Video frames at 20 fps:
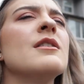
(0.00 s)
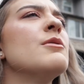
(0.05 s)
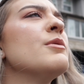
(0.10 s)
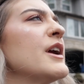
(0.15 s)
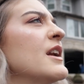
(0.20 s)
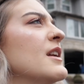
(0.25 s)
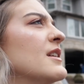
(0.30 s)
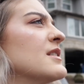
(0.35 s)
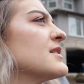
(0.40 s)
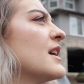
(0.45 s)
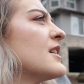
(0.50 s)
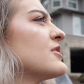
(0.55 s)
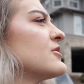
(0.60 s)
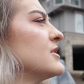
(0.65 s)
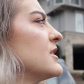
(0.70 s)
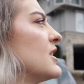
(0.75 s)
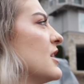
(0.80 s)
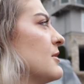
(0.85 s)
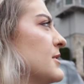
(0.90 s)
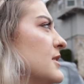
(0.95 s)
the rain is
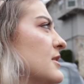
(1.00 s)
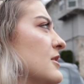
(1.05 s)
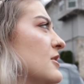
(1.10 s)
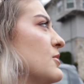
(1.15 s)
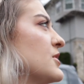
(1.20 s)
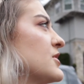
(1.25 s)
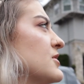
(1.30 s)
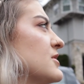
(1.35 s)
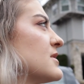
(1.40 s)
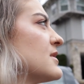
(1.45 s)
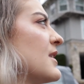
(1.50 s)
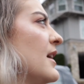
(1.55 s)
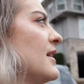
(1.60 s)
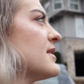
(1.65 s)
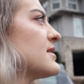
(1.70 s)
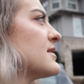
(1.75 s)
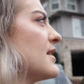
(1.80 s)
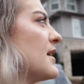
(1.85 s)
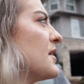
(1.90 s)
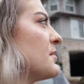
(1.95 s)
actually coming though, which is kind
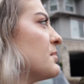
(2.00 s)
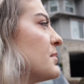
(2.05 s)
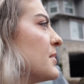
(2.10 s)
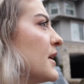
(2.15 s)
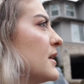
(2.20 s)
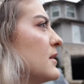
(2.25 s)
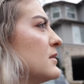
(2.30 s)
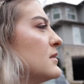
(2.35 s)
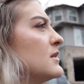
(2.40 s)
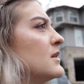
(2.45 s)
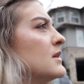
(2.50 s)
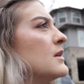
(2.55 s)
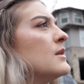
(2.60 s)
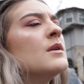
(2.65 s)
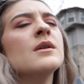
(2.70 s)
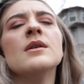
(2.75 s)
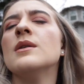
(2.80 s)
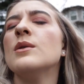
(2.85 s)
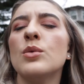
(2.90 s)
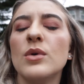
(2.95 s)
of sad, but
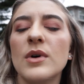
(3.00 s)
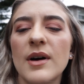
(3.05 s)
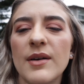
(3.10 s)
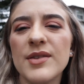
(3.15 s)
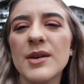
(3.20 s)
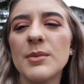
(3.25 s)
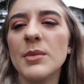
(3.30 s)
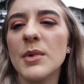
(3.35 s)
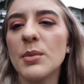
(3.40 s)
we'll have some